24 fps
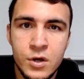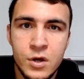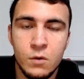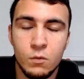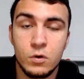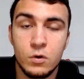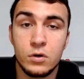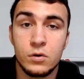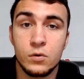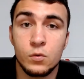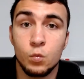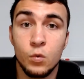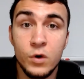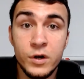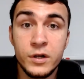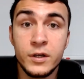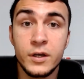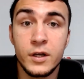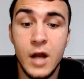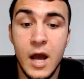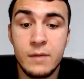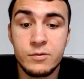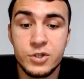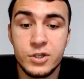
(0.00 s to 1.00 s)
Well, one
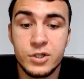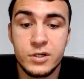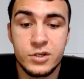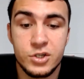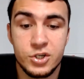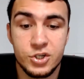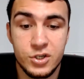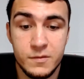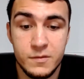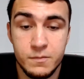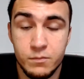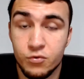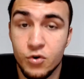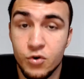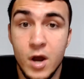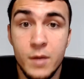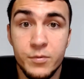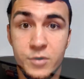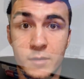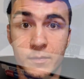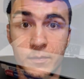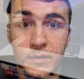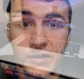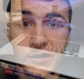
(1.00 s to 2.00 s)
good option is to just prop
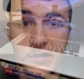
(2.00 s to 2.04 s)
it up on